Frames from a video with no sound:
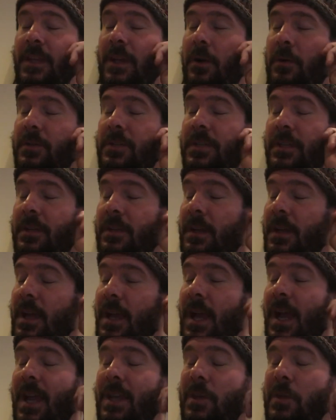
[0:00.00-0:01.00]
ocean,
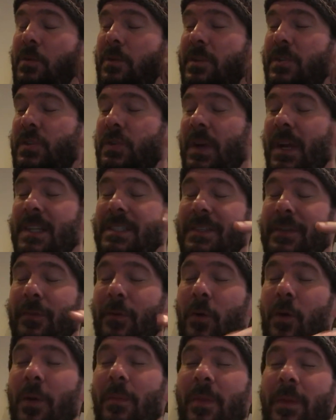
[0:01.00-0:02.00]
and you can
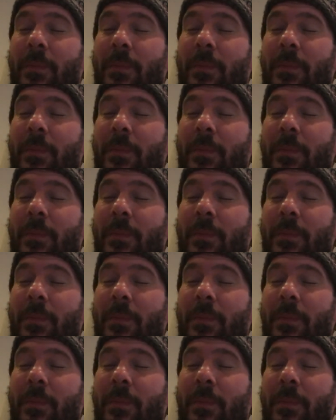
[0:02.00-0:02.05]
transform the